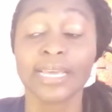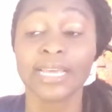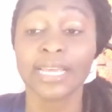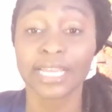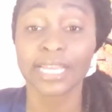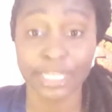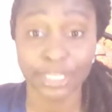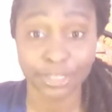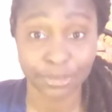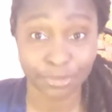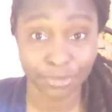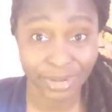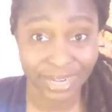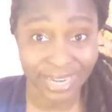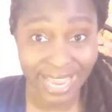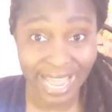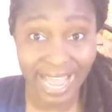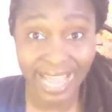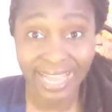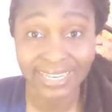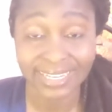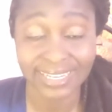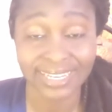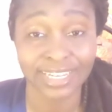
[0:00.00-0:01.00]
is
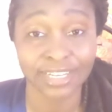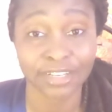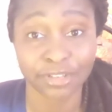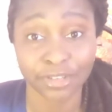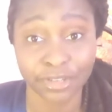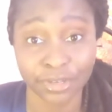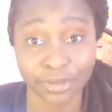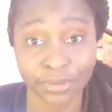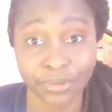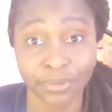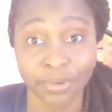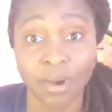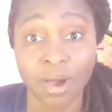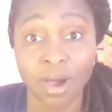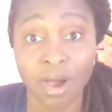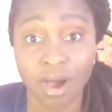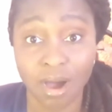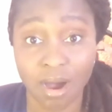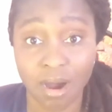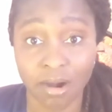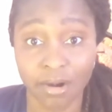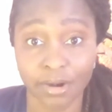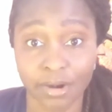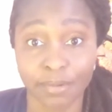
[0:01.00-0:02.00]
reacting to
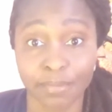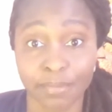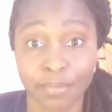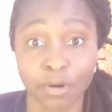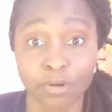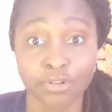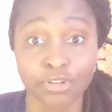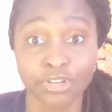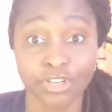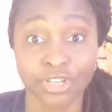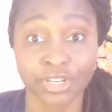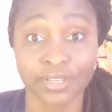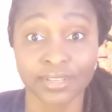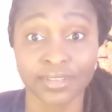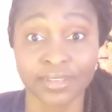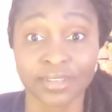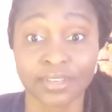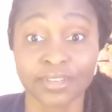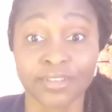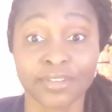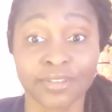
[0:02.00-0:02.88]
our emotions.